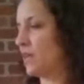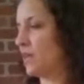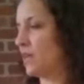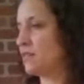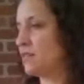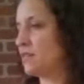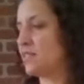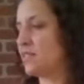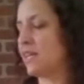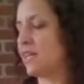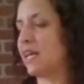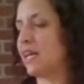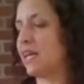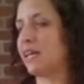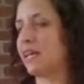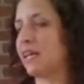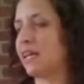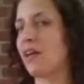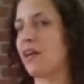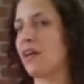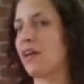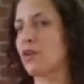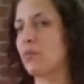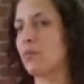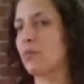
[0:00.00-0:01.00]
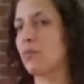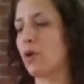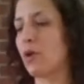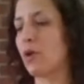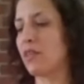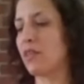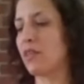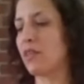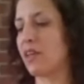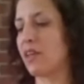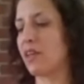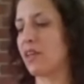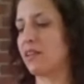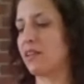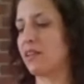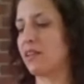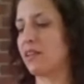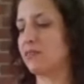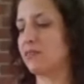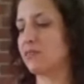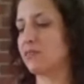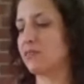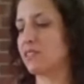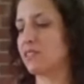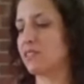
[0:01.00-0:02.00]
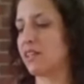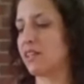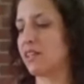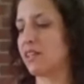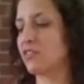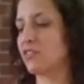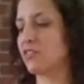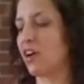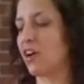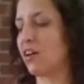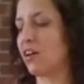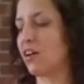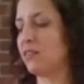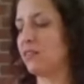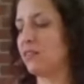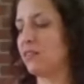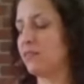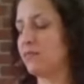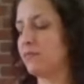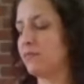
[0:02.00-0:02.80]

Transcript: Taking another breath in, sitting tall.